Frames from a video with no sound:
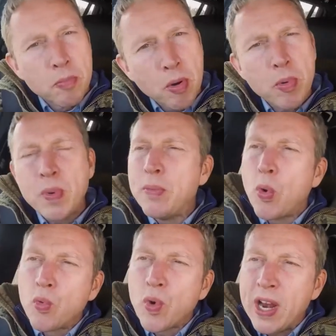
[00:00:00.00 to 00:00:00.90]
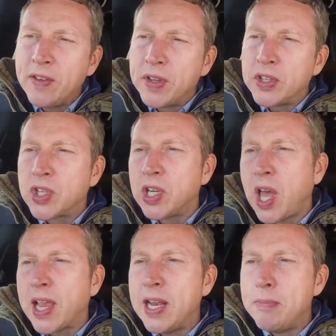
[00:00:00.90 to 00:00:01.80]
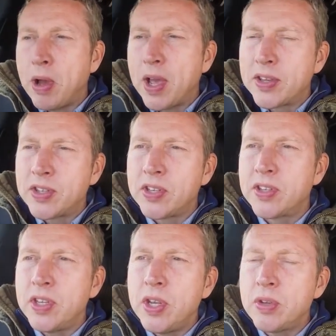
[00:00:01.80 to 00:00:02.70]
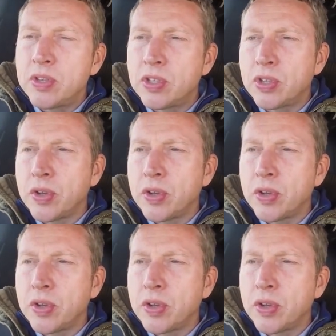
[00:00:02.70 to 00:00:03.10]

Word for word: Probably more relevant to likely buyers is the news that